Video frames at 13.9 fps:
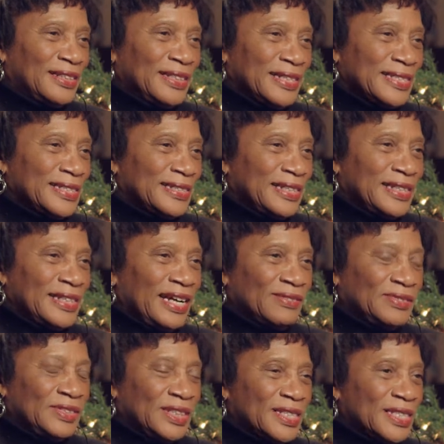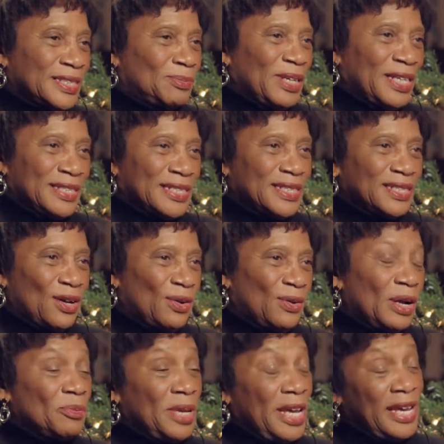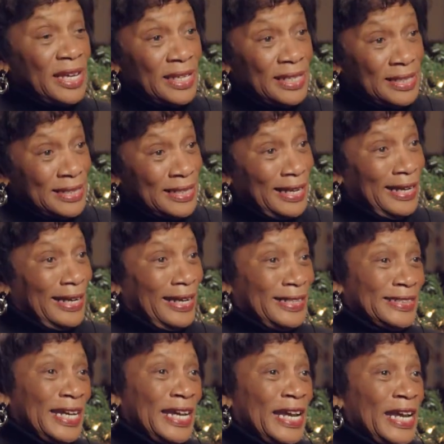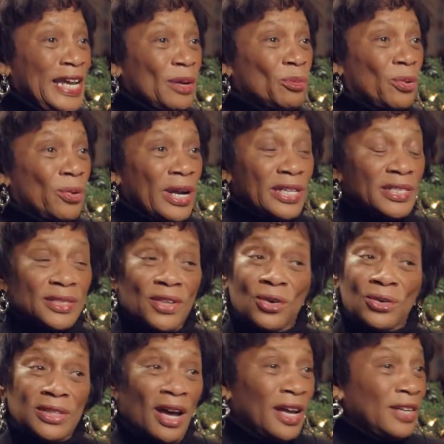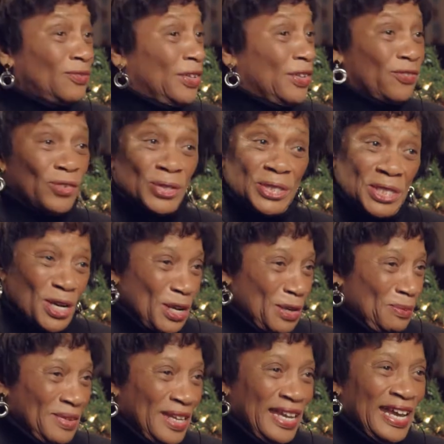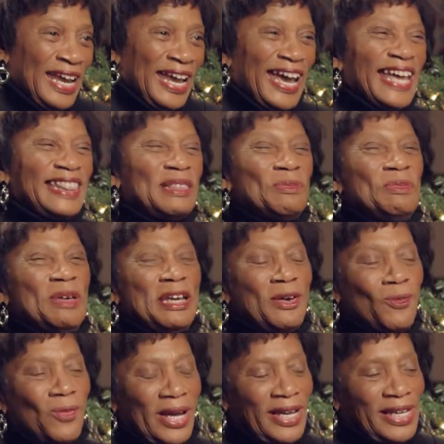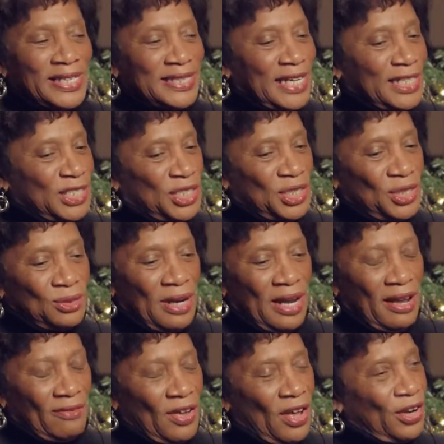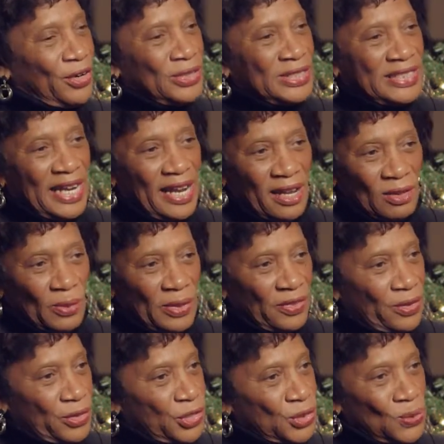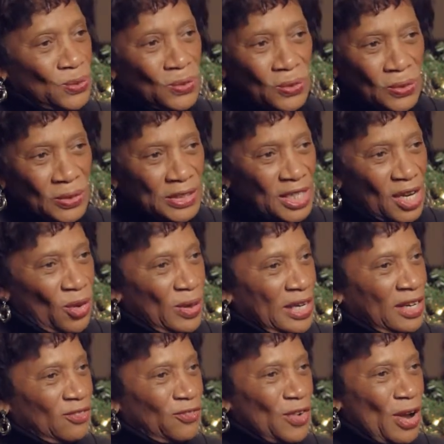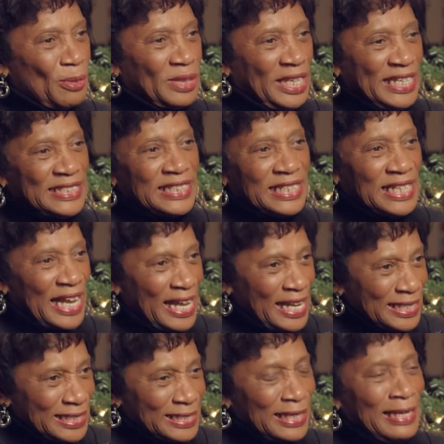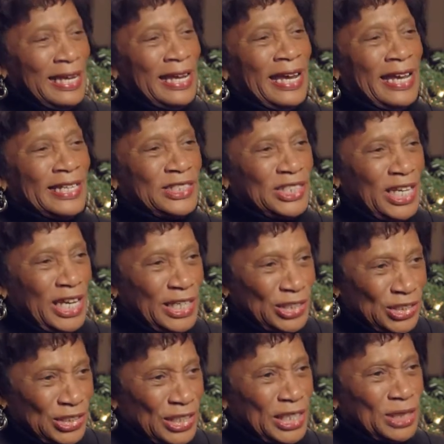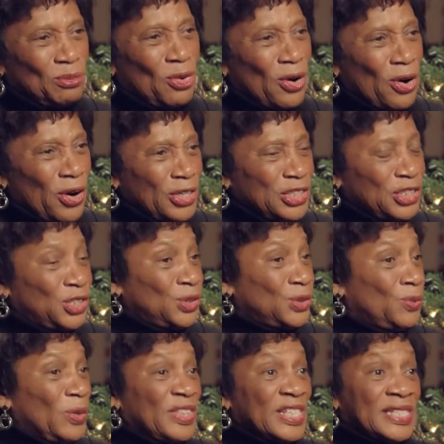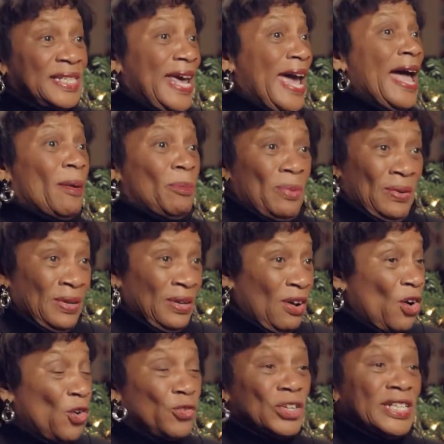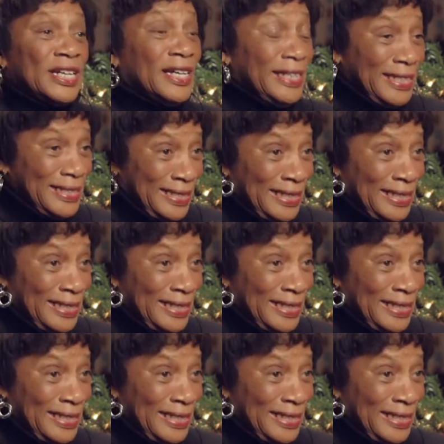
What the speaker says: Honestly, I've just been so amazed and impressed, though not for the first time, at the many ways that you have hunkered down with our school, going from in-class education in March to with the SNAP overnight.